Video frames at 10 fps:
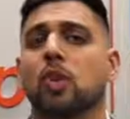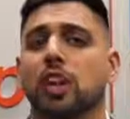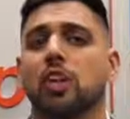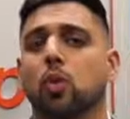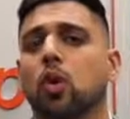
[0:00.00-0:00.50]

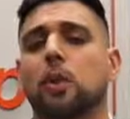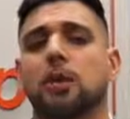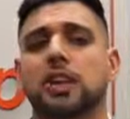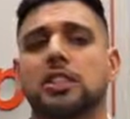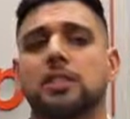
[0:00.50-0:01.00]
within your
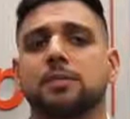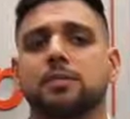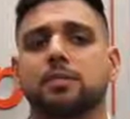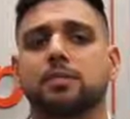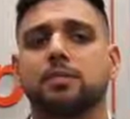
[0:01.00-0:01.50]
workplace.
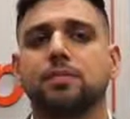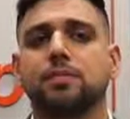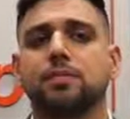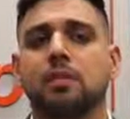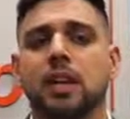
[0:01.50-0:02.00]

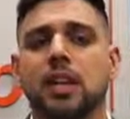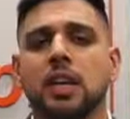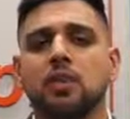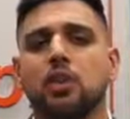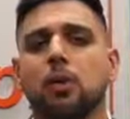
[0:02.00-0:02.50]

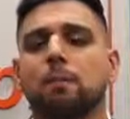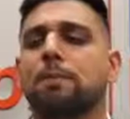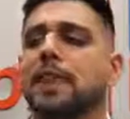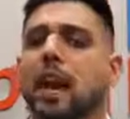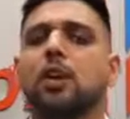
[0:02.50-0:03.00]

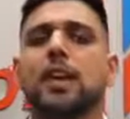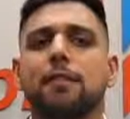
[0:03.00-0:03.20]
So now,